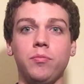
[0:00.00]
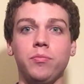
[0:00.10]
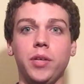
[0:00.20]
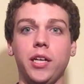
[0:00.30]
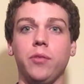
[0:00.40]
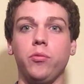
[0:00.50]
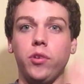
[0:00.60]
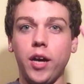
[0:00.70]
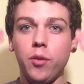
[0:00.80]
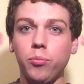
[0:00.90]
but it
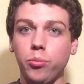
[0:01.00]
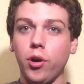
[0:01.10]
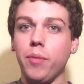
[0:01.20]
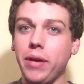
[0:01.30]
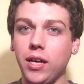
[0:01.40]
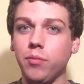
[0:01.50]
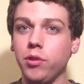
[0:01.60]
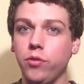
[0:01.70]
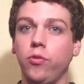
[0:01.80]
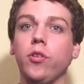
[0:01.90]
got brought back up to
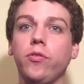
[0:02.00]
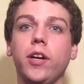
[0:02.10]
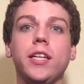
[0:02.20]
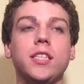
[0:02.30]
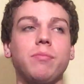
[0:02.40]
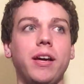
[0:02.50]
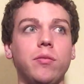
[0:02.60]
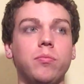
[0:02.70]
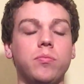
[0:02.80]
the forefront into my